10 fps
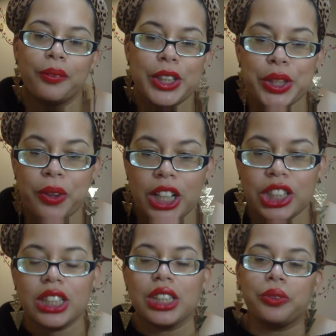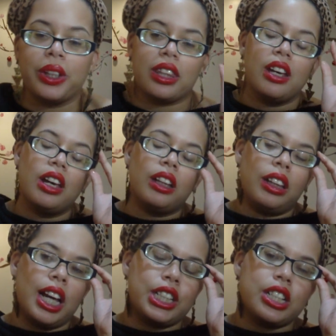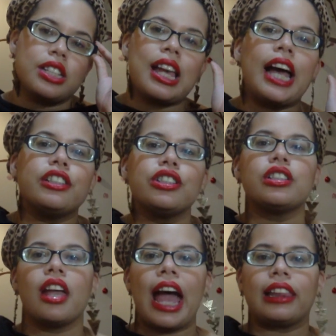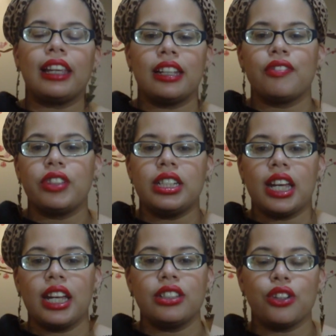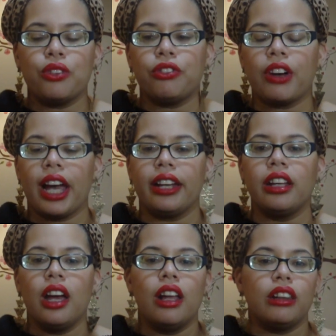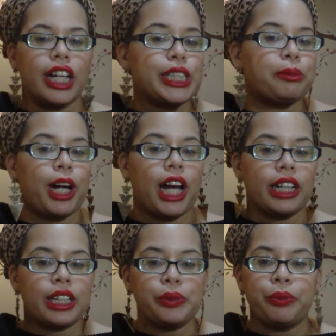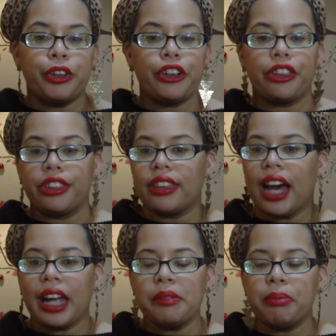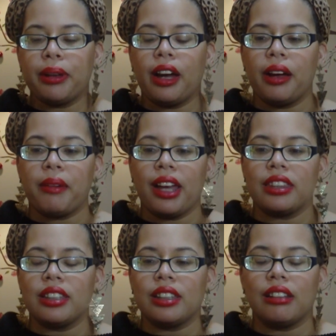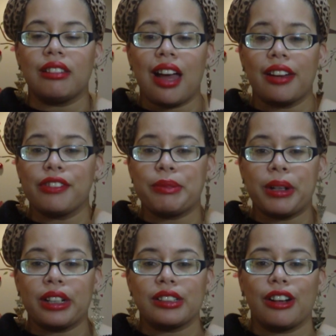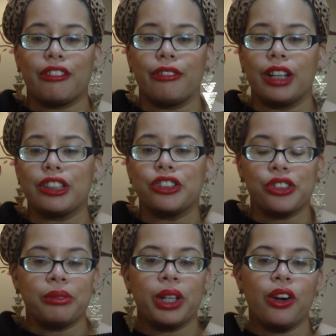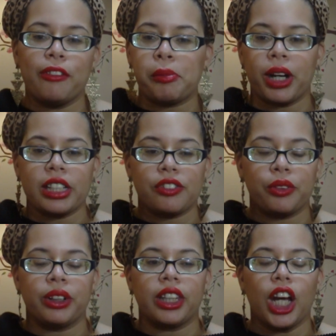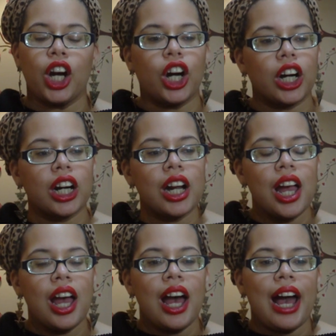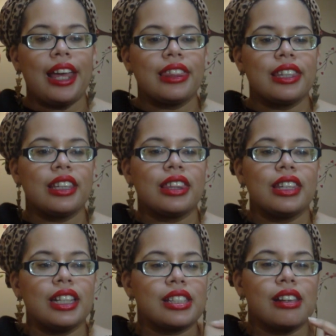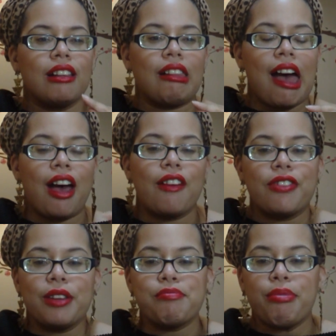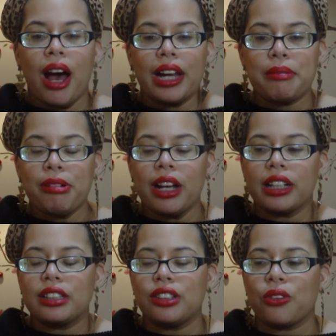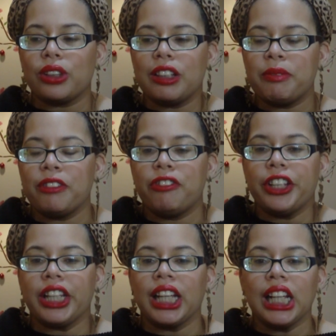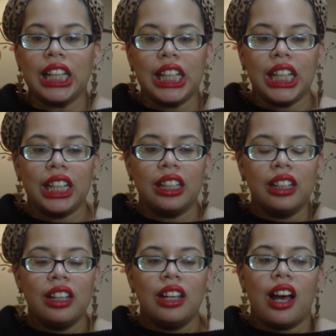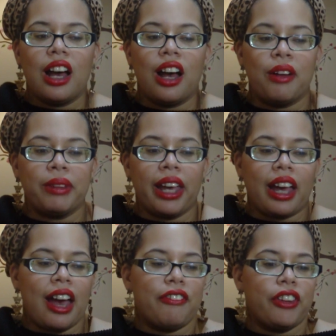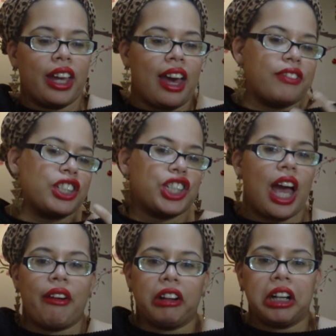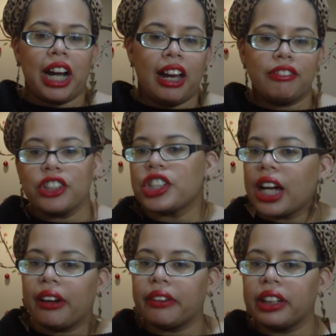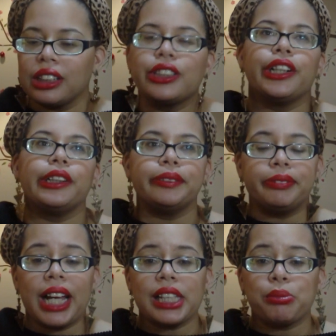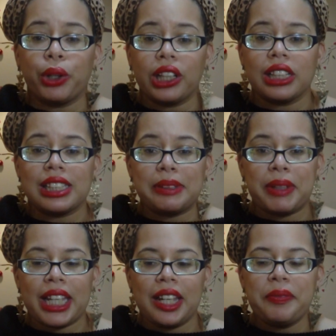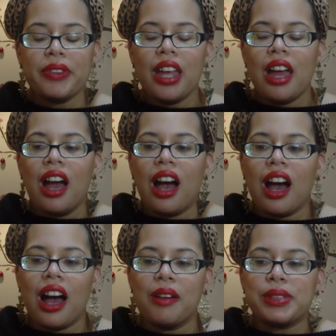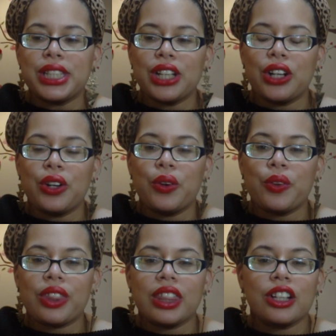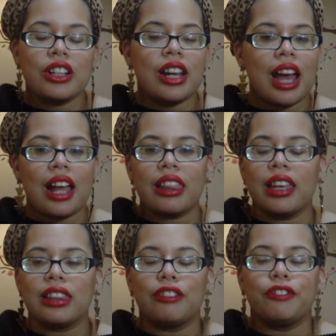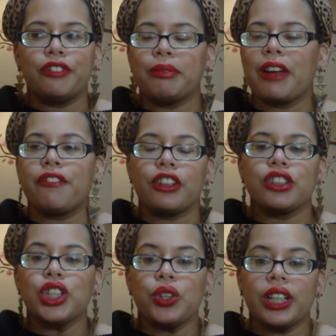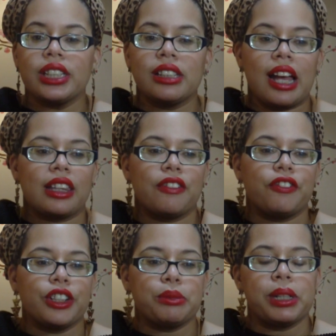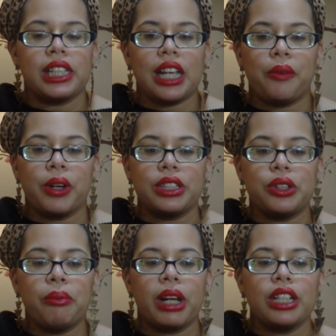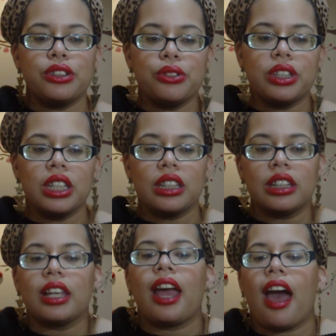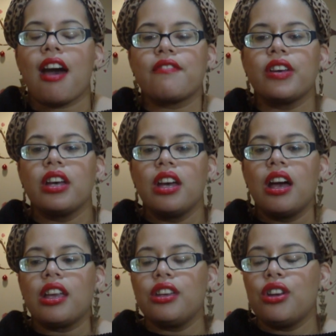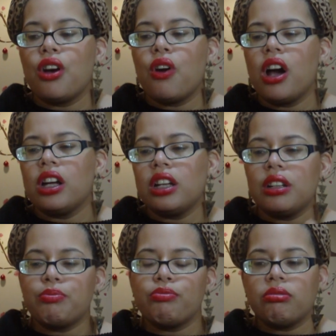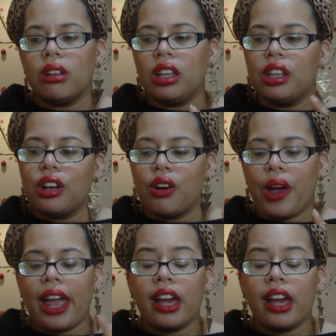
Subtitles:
wishy-washiness with Lush is I just, at the end of the day, don't find Lush products worth the hype. I think that a lot of their products are extremely overpriced for what they are. I think that a lot of the body products don't leave me feeling clean. Like I feel like I have to shower after showering, so that's pointless to me. So they're not like my first choice, not the first place I run to, but I do think that they have, you know, a good, you know,